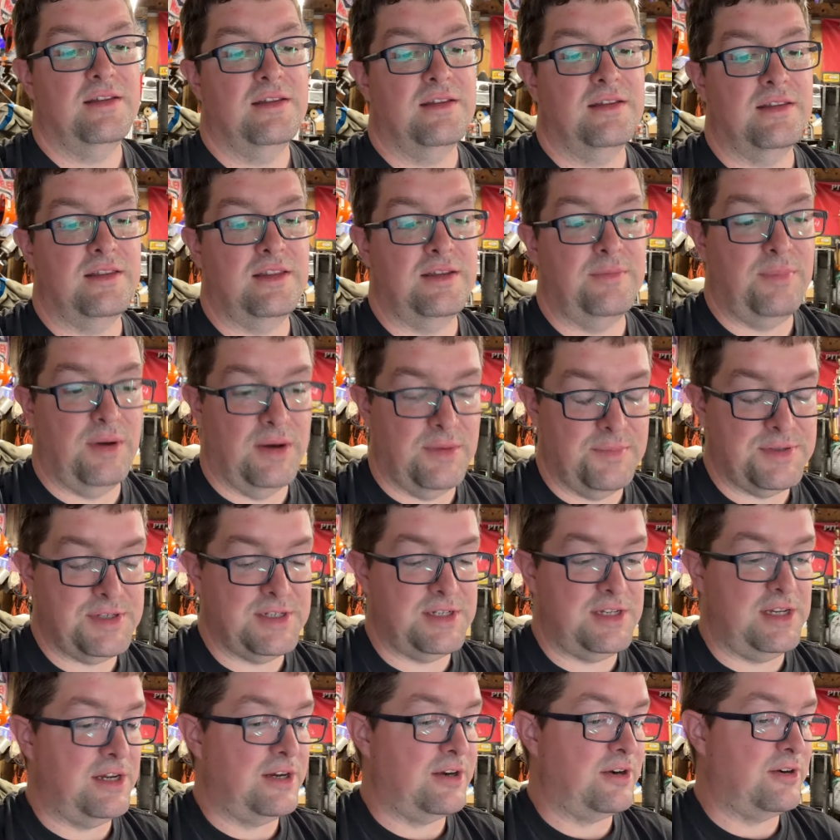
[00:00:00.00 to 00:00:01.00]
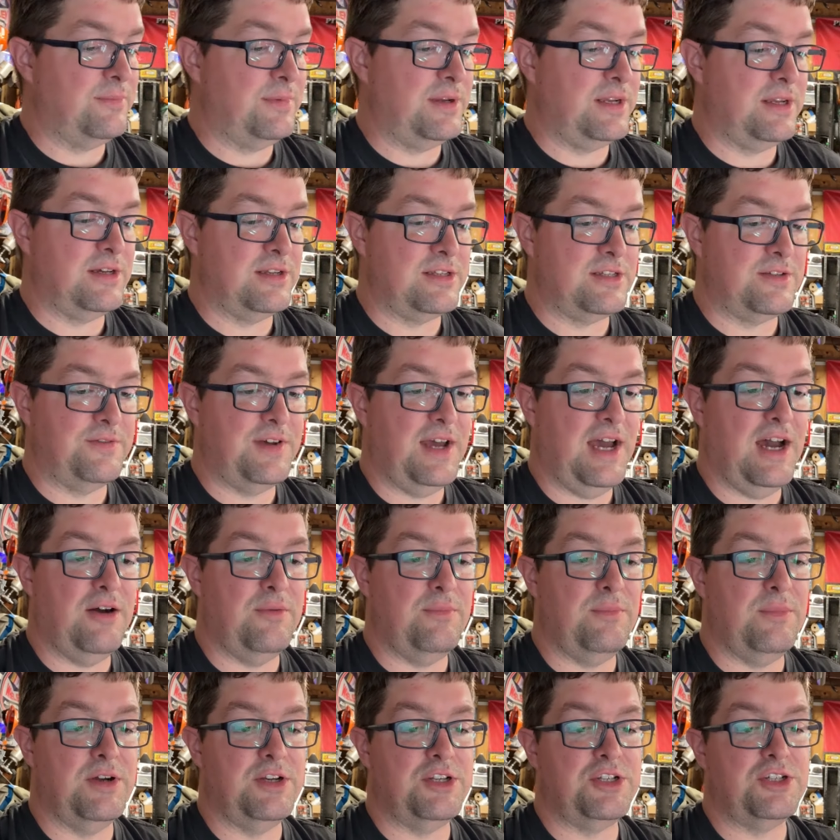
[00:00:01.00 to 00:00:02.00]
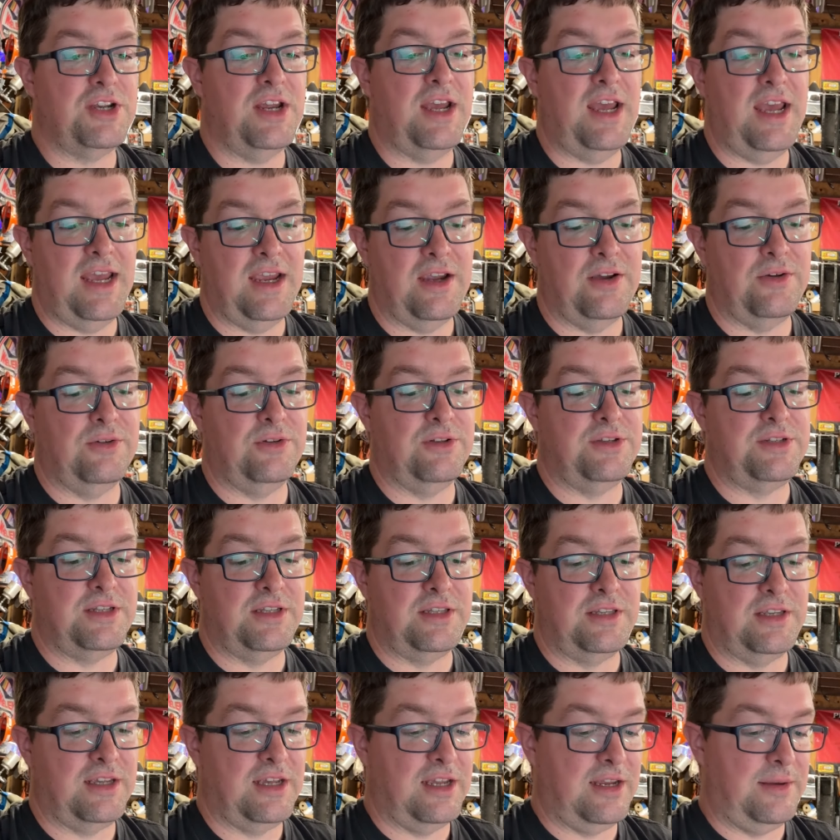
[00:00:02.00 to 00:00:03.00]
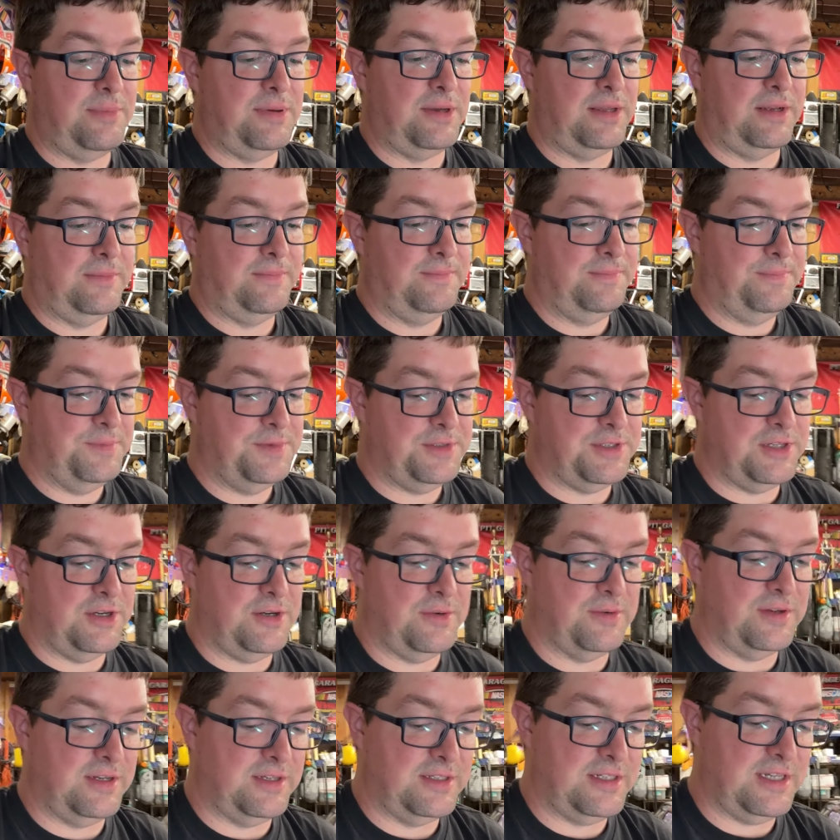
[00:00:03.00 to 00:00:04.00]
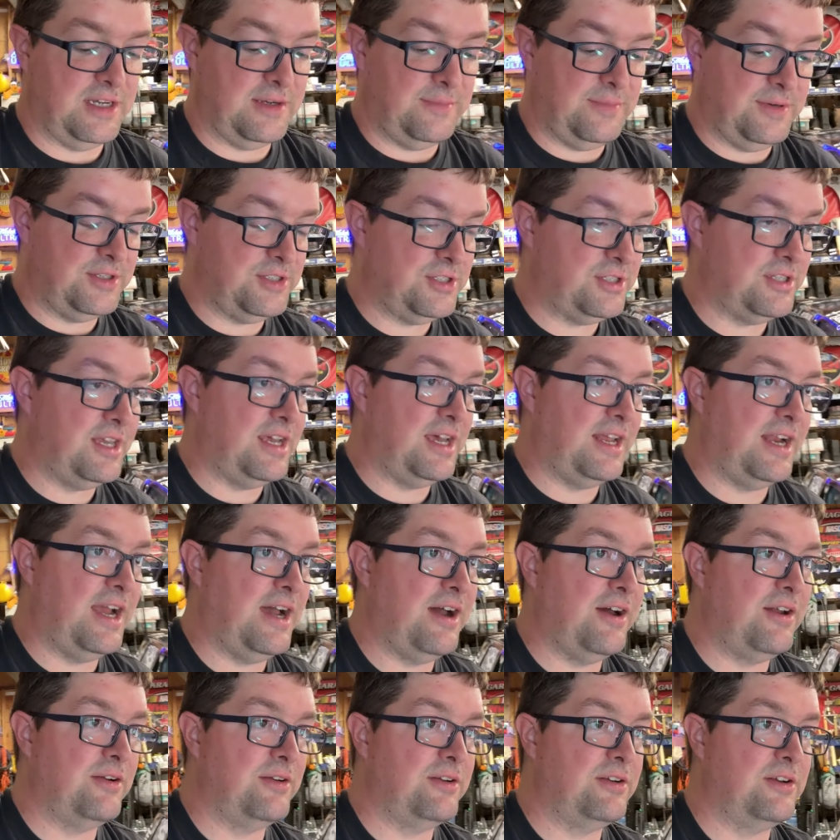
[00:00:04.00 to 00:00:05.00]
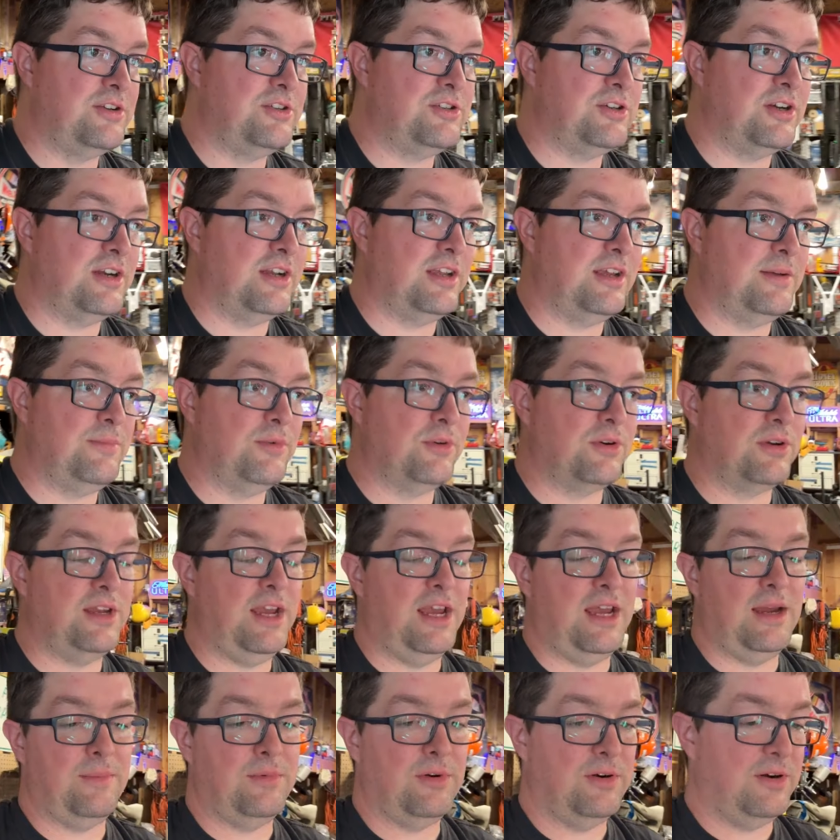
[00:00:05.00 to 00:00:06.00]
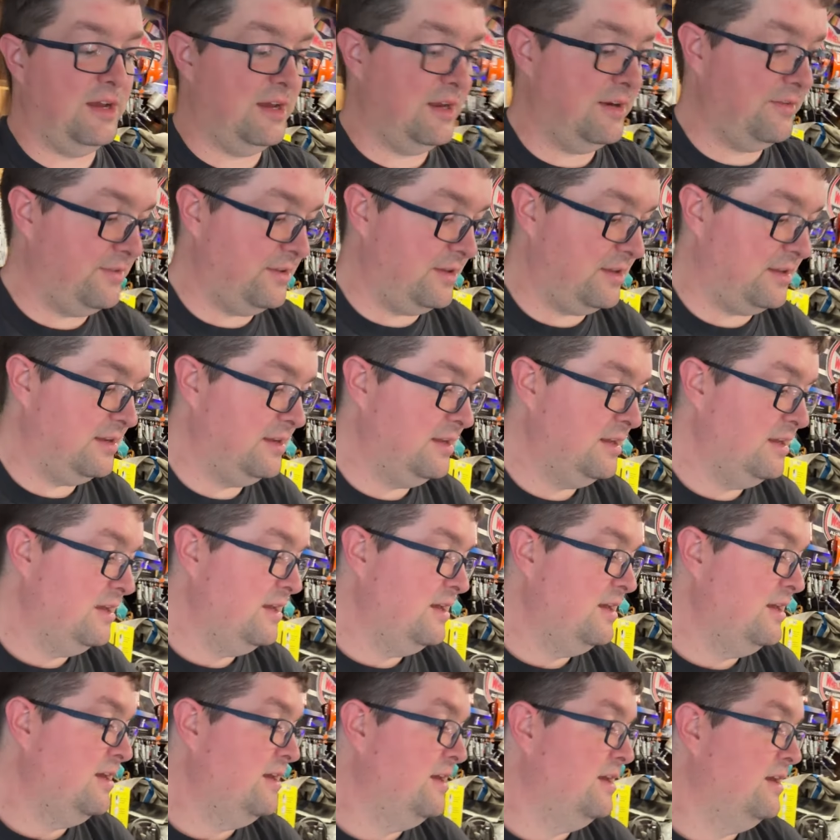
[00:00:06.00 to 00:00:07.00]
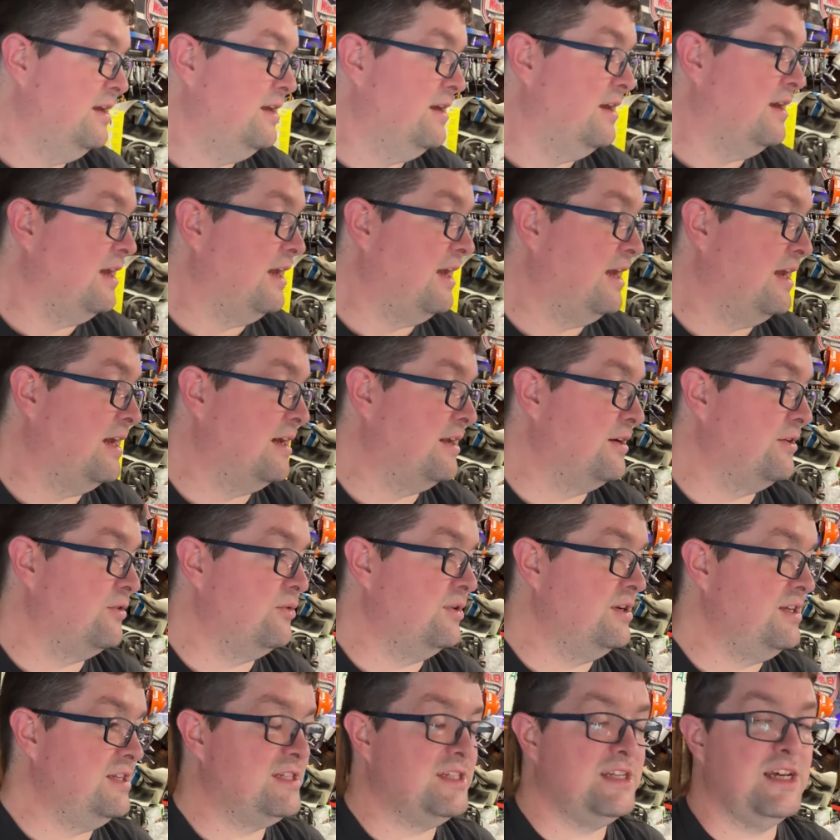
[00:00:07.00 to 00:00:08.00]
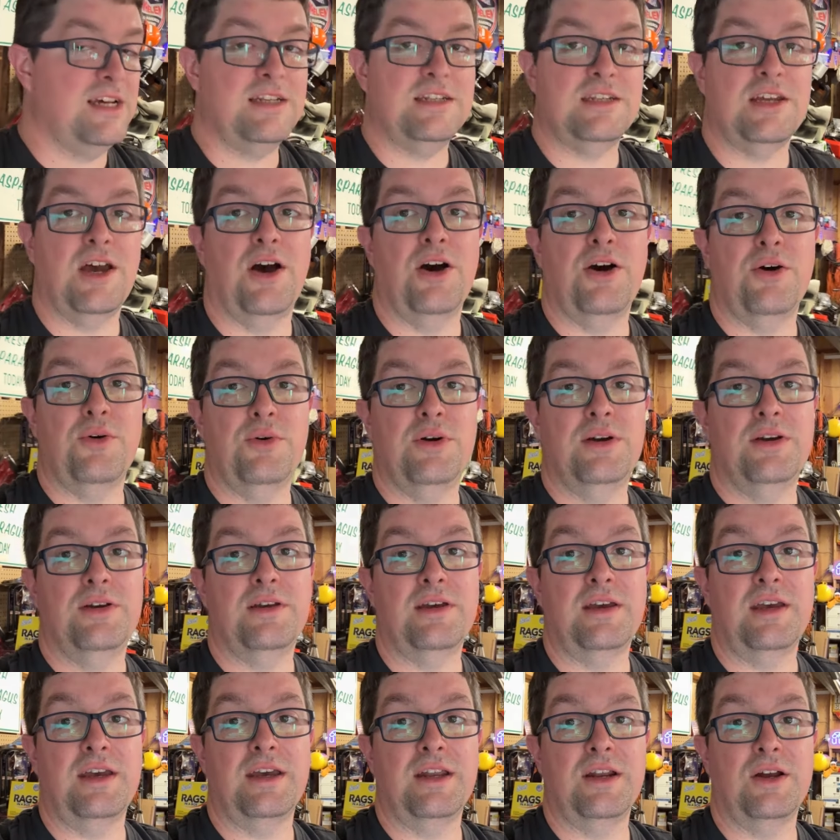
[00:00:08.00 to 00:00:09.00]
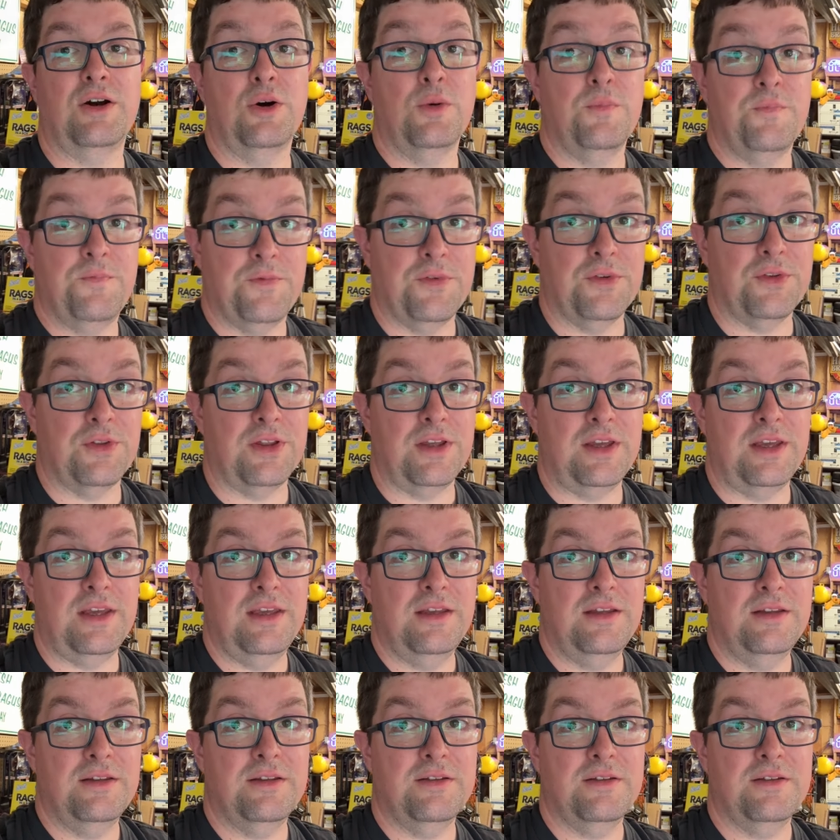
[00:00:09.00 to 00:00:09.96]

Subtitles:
the bump steer because of how much angle is in the kingpin. So I'm going to take a bunch of that out. I'm going to try to get more camber out of it and reset toe, and hopefully